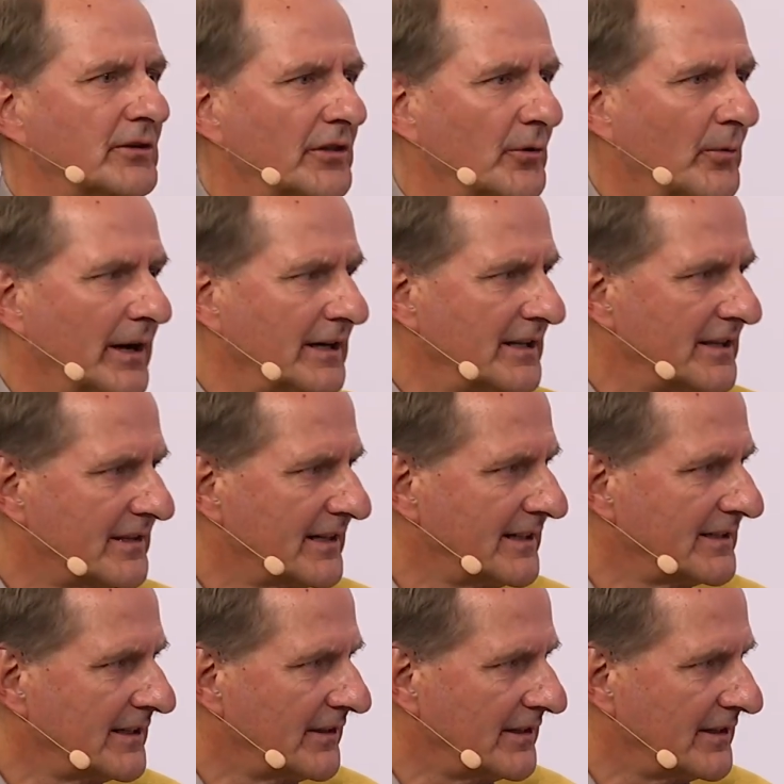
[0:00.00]
on the one hand
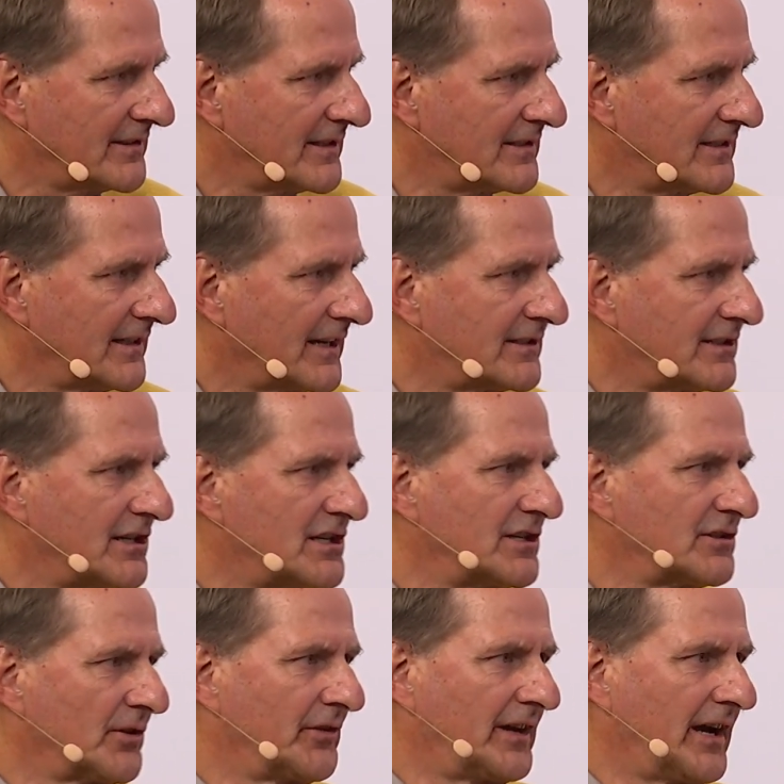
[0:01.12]
side and the existing
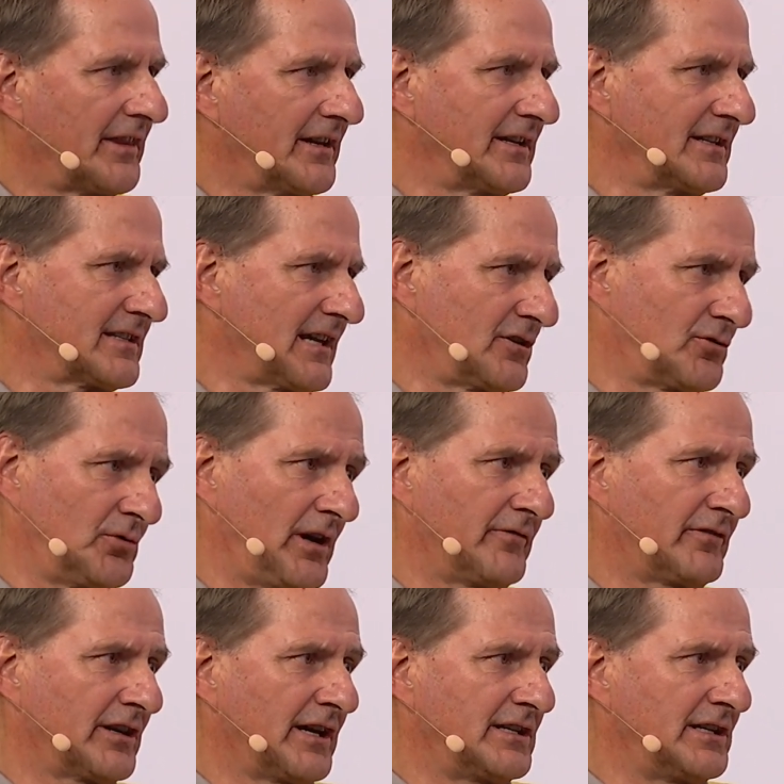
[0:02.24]
SDGs on the other hand side? Do you have
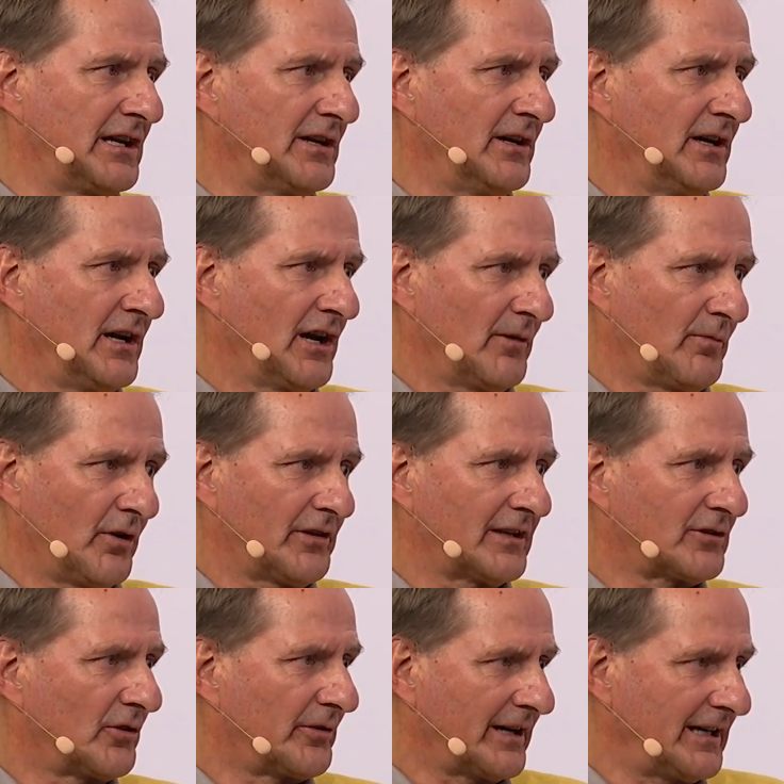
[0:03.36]
an idea about
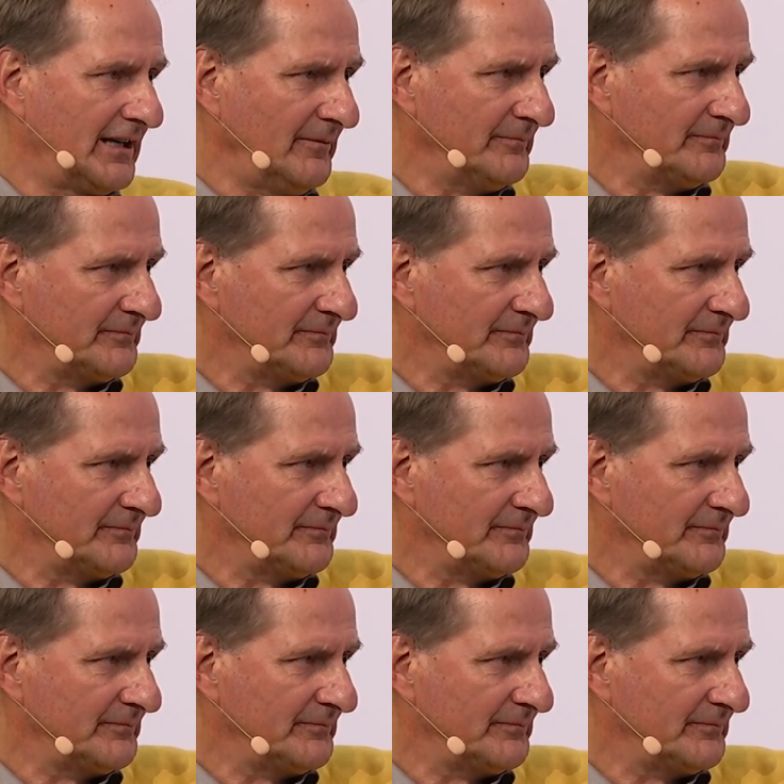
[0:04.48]
that already?